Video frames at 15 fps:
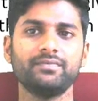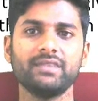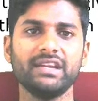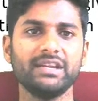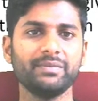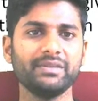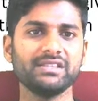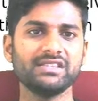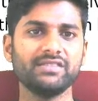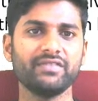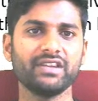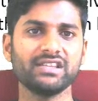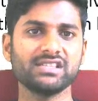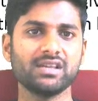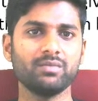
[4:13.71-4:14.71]
It means, see, for
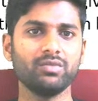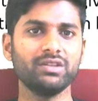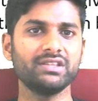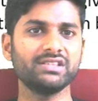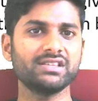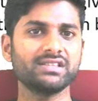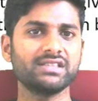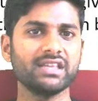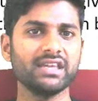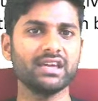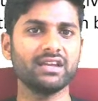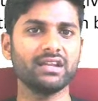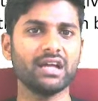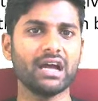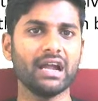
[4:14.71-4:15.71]
example, this is the
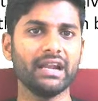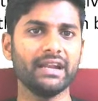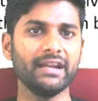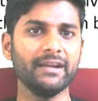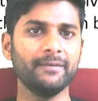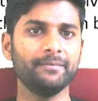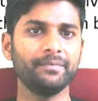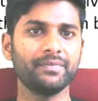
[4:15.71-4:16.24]
year 100.